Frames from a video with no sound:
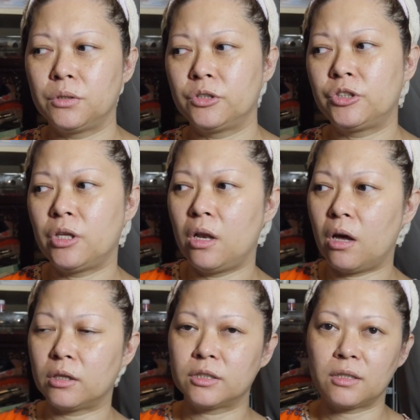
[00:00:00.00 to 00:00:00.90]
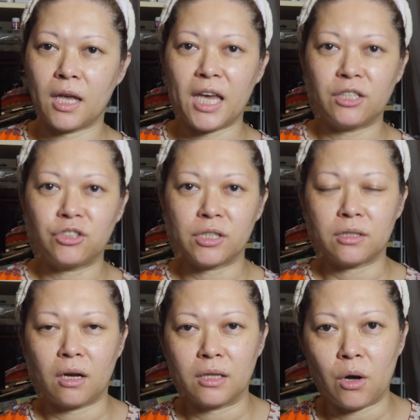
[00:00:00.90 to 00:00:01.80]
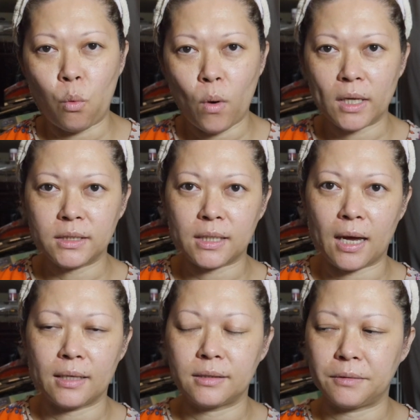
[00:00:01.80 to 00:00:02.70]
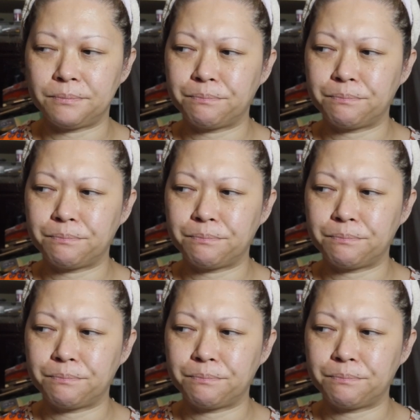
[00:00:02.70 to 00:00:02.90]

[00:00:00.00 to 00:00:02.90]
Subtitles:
she lost inches on her waist size.